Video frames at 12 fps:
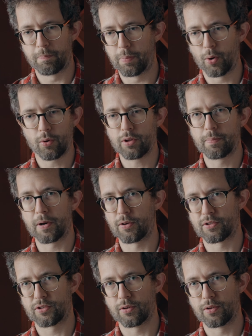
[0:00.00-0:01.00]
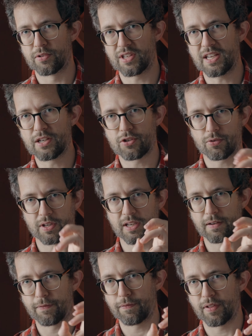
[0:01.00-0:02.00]
bold, but also those
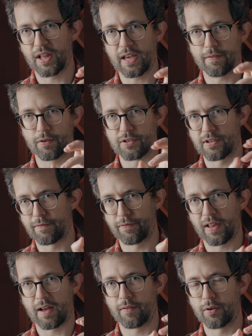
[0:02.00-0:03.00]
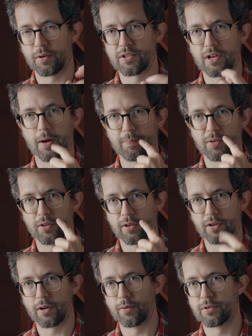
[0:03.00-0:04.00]
intricate flavors and flavonoids up to the
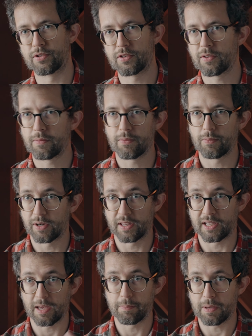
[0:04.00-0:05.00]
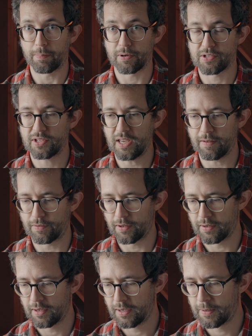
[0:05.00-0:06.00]
nose where they can be perceived.
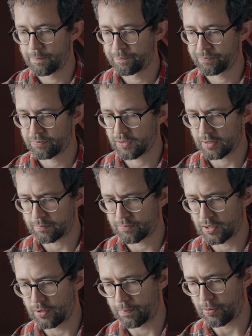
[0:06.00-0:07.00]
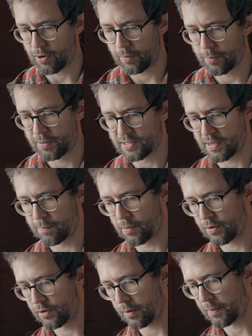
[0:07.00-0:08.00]
The problem is that
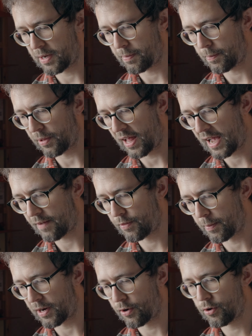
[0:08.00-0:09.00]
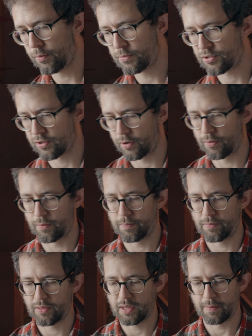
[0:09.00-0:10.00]
not many people have them at home,
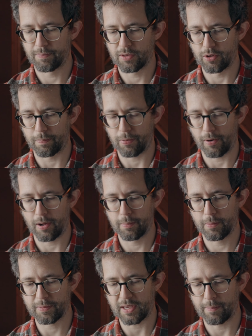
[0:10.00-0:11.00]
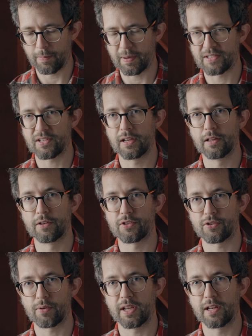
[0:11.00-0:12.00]
so the problem can be best
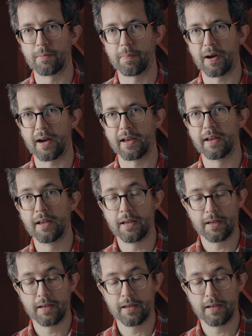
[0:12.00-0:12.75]
illustrated by